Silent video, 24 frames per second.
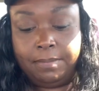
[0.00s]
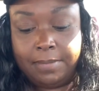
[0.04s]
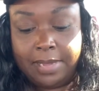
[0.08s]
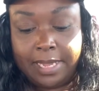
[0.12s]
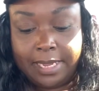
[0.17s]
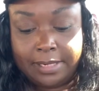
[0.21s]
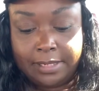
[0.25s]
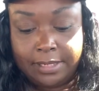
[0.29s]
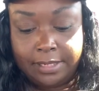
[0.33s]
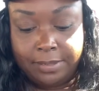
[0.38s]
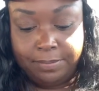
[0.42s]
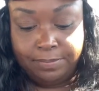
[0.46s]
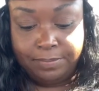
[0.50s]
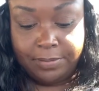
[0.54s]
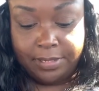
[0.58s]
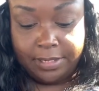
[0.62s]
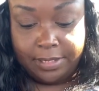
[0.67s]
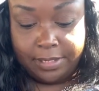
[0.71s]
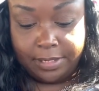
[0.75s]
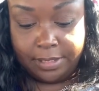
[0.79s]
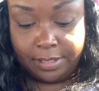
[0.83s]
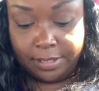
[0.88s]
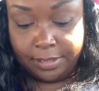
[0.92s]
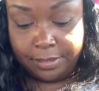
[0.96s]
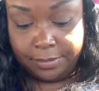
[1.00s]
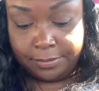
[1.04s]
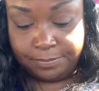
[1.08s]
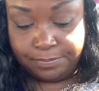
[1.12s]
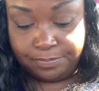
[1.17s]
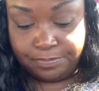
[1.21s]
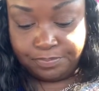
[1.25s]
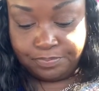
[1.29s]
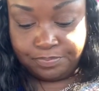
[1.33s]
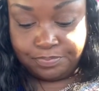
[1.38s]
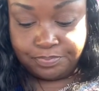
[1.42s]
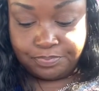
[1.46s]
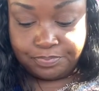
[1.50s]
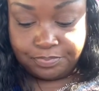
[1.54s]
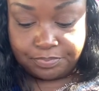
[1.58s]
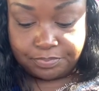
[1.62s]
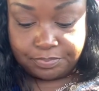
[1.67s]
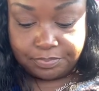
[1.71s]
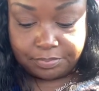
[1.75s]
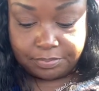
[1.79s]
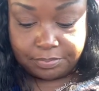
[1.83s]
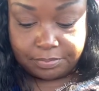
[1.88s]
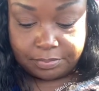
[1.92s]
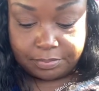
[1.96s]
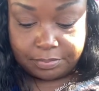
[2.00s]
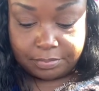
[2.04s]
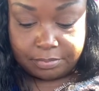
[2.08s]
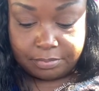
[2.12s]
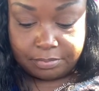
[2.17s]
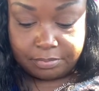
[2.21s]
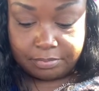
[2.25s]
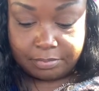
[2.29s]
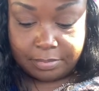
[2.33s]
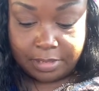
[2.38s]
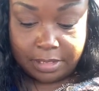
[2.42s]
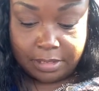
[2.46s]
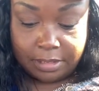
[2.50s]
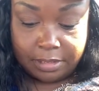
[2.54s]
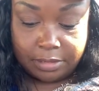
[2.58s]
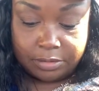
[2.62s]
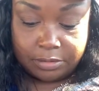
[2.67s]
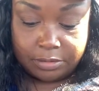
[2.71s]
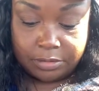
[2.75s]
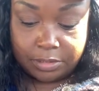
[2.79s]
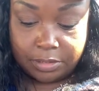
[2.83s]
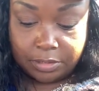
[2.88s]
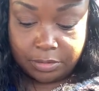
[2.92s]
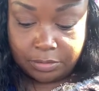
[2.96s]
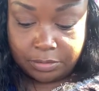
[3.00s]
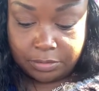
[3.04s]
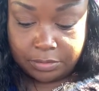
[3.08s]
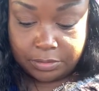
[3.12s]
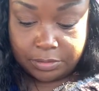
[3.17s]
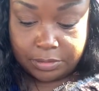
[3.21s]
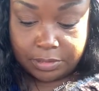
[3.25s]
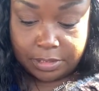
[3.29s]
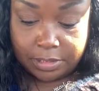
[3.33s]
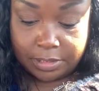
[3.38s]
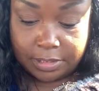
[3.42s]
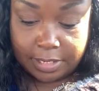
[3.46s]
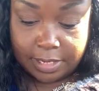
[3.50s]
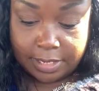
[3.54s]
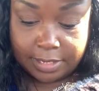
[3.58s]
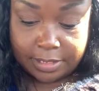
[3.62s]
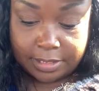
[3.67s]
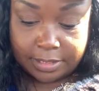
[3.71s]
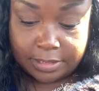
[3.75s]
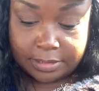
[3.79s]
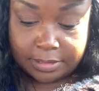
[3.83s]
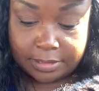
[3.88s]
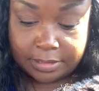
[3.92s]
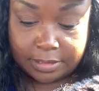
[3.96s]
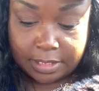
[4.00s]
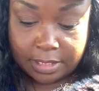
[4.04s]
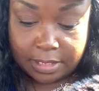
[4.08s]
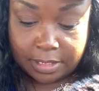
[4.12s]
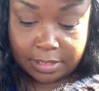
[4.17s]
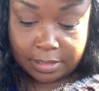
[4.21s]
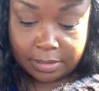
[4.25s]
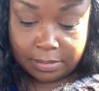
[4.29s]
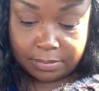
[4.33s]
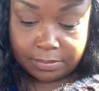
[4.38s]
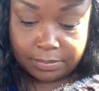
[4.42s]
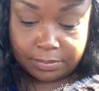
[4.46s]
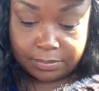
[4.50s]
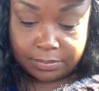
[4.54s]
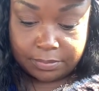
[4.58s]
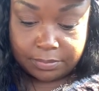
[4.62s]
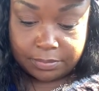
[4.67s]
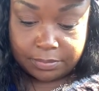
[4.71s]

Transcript: my lippy. My little nose look like it's um